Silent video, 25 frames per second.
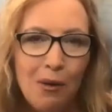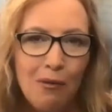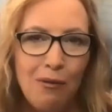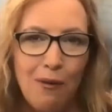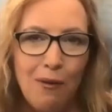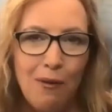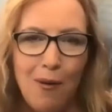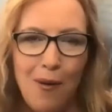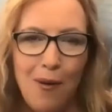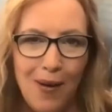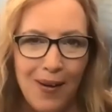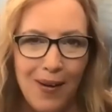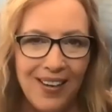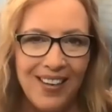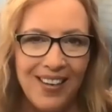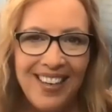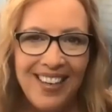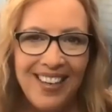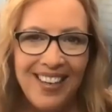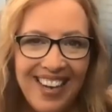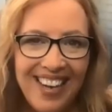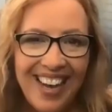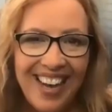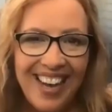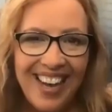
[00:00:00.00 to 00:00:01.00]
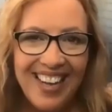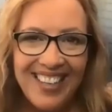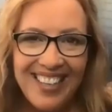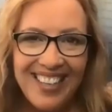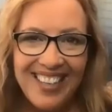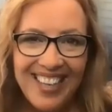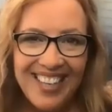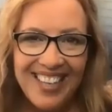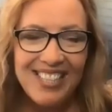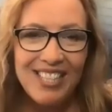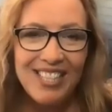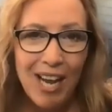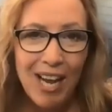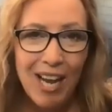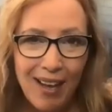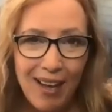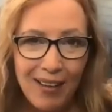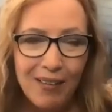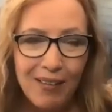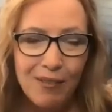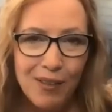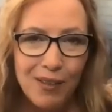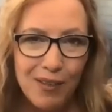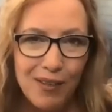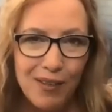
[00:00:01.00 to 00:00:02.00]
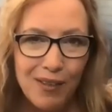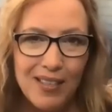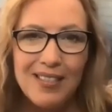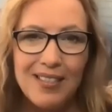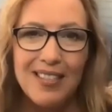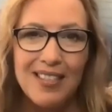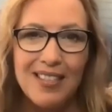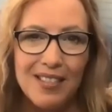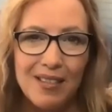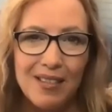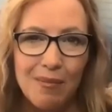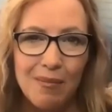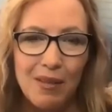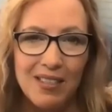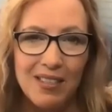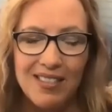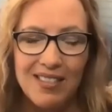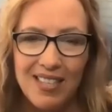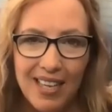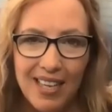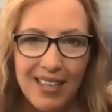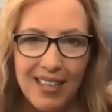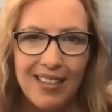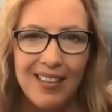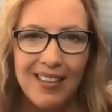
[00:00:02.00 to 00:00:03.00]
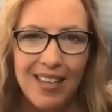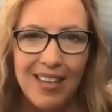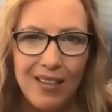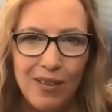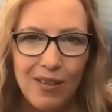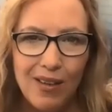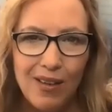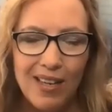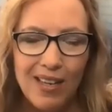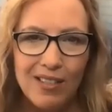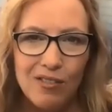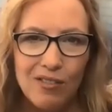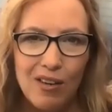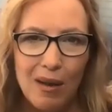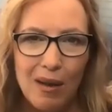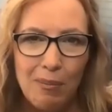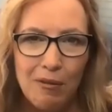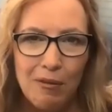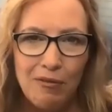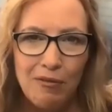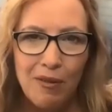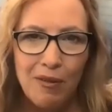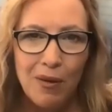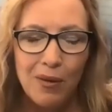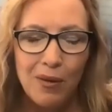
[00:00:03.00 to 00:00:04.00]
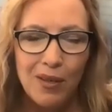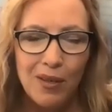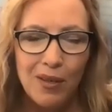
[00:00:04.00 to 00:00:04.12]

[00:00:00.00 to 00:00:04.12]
for a, a, ton of criticism the second that you guys drop a phone